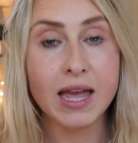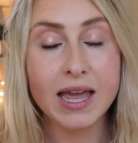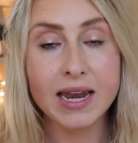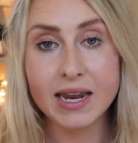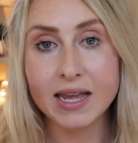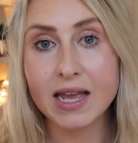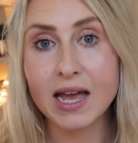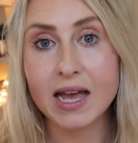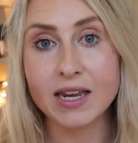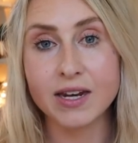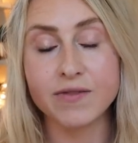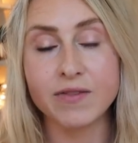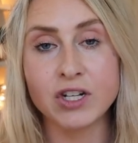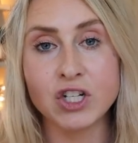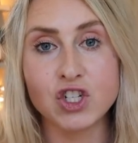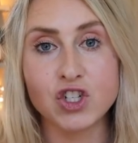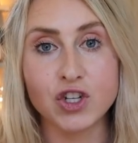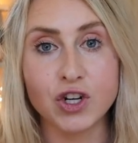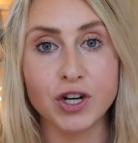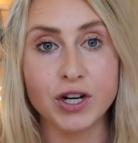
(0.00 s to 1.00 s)
any kind of
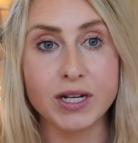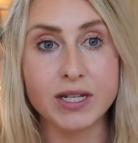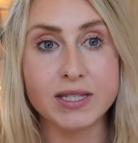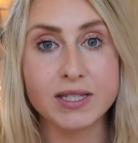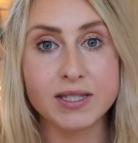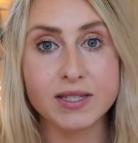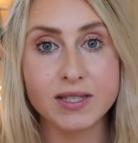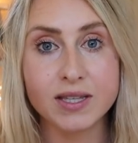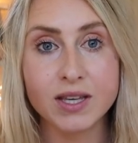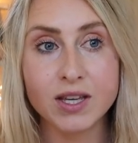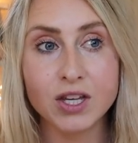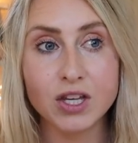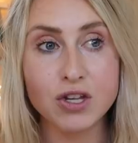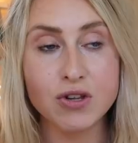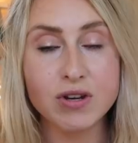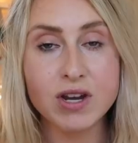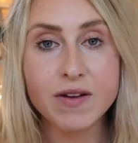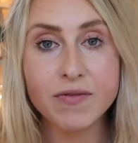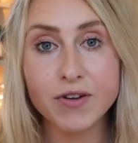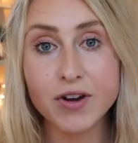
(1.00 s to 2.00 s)
insurance,
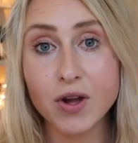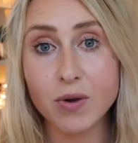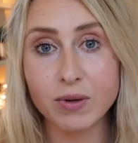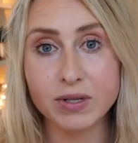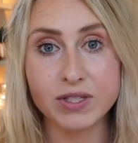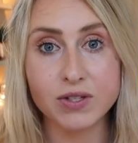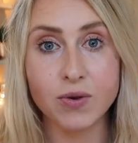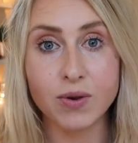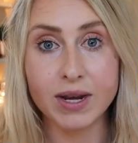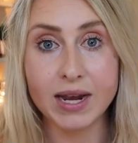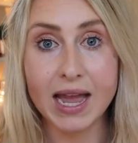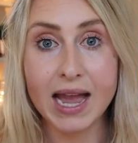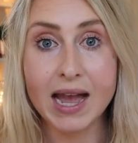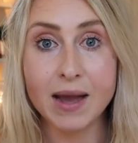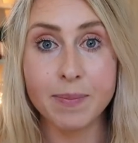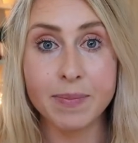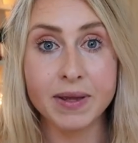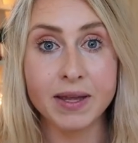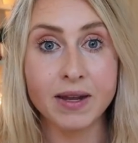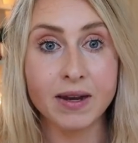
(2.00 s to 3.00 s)
you never know what's going to
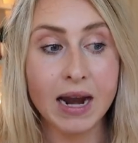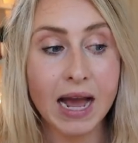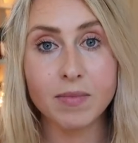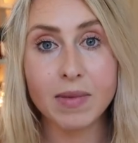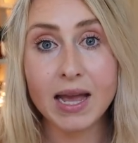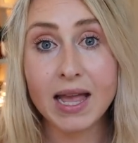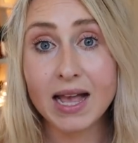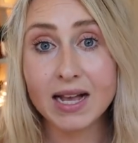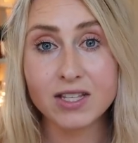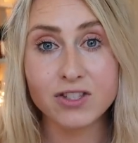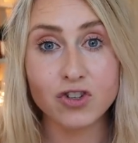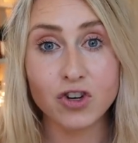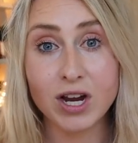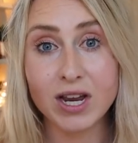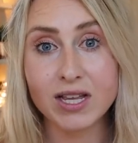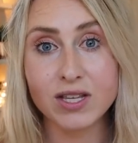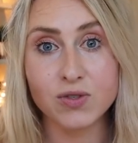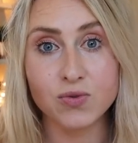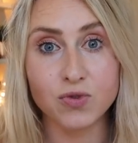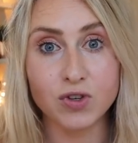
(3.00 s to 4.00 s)
happen. My
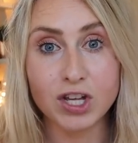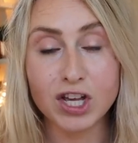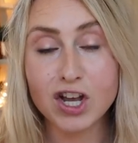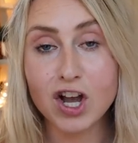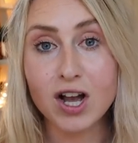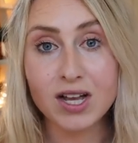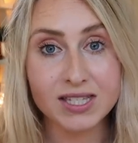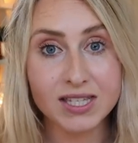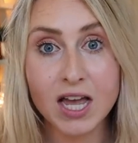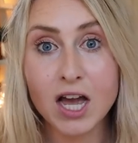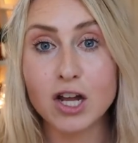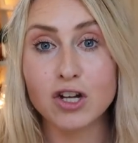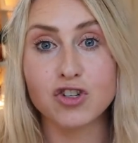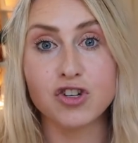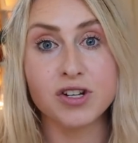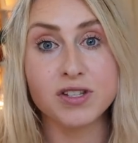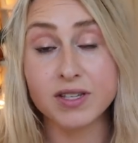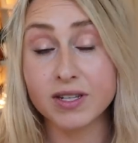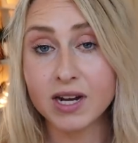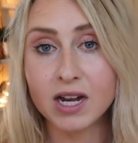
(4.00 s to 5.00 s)
x-rays really cost
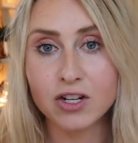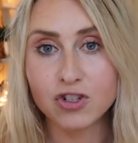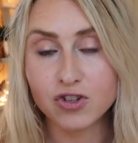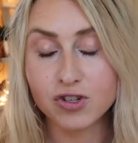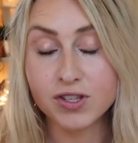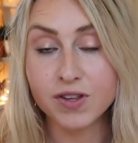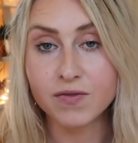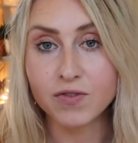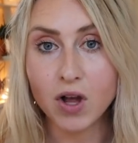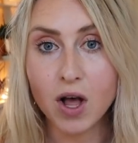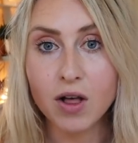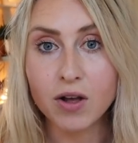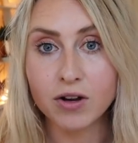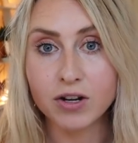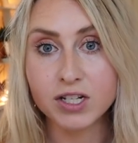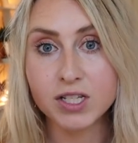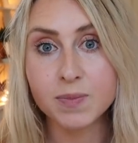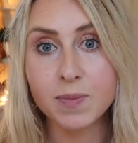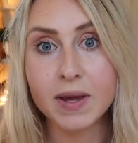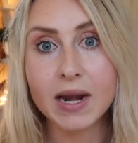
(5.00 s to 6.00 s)
hundreds and hundreds of
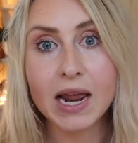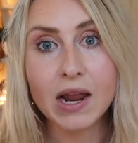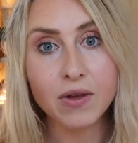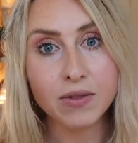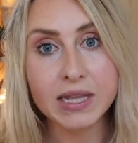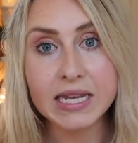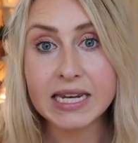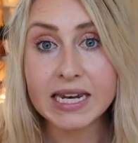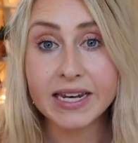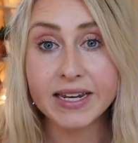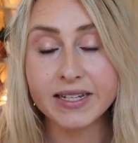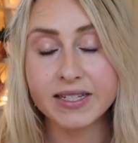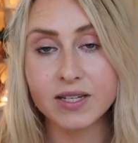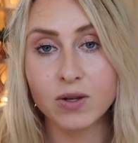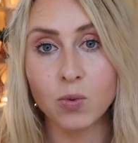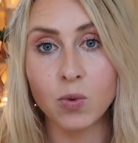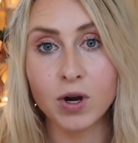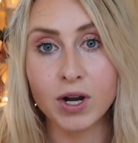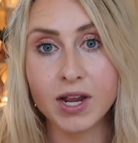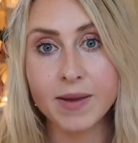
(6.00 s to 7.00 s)
dollars, but I only needed
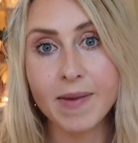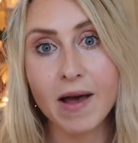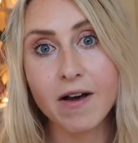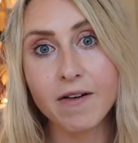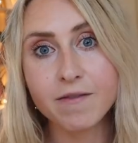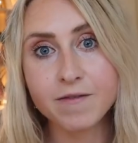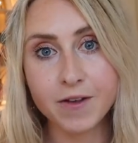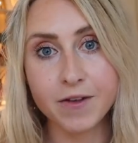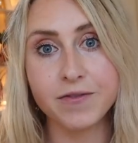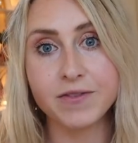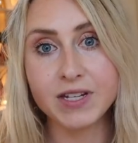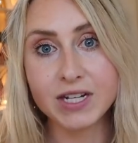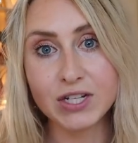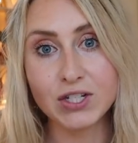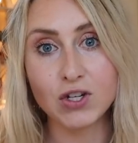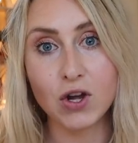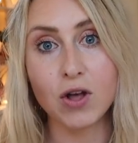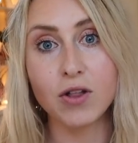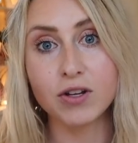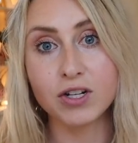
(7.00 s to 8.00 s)
to worry about
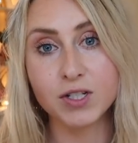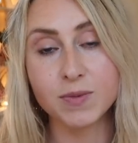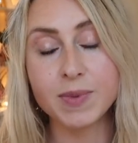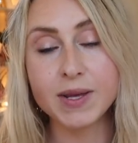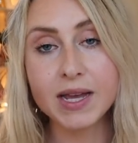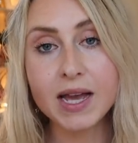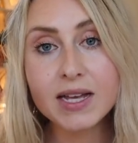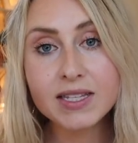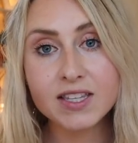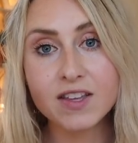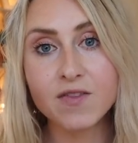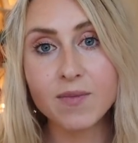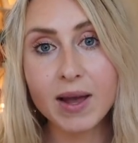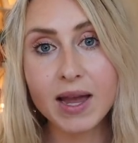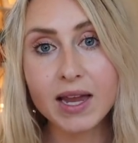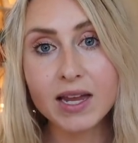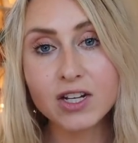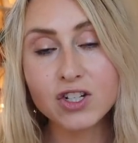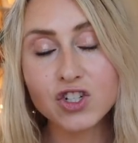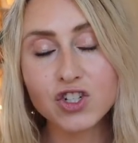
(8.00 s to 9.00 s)
$15 because of
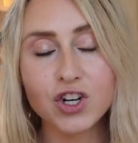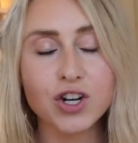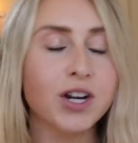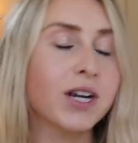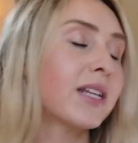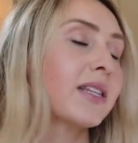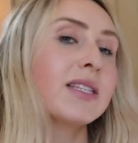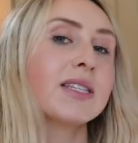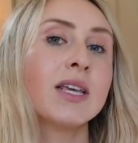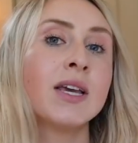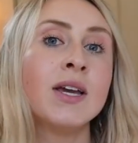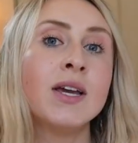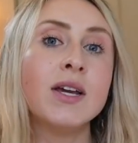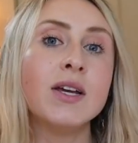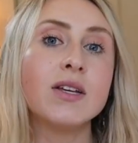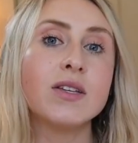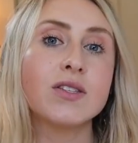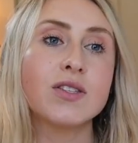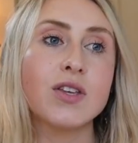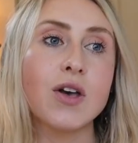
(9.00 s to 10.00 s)
my insurance.
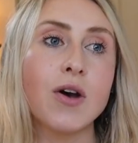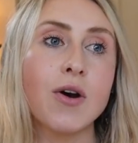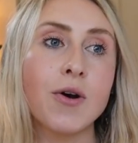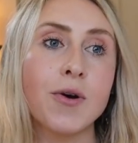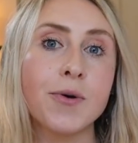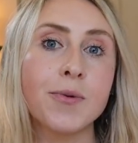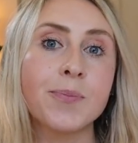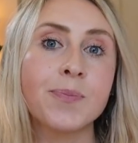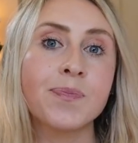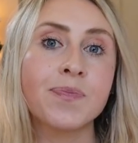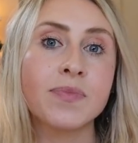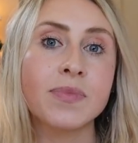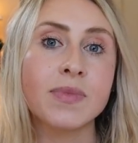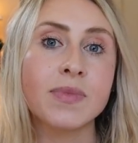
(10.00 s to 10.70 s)
So